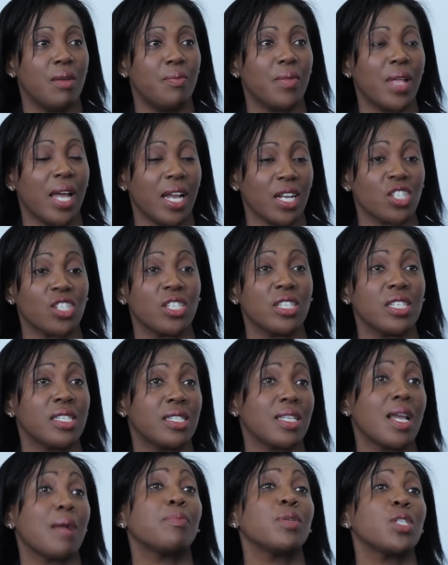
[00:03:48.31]
actually
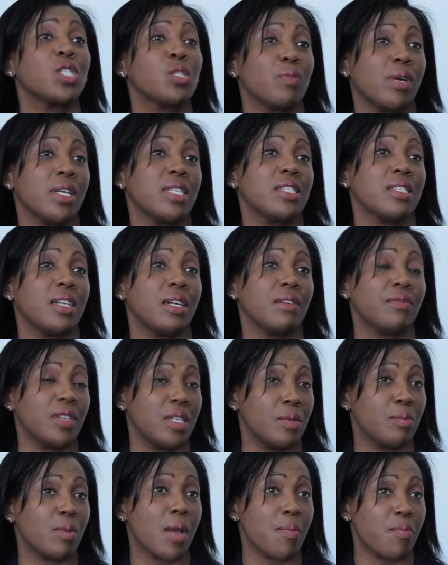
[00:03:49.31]
establish
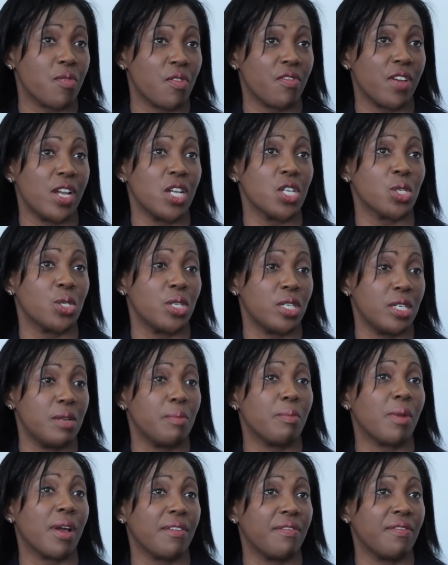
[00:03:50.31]
myself in my profession
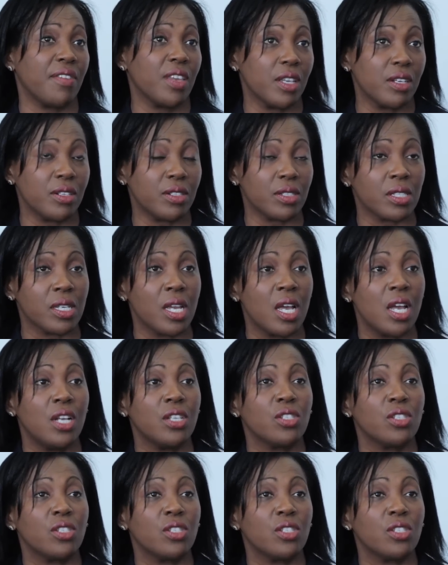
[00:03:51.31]
and in my field.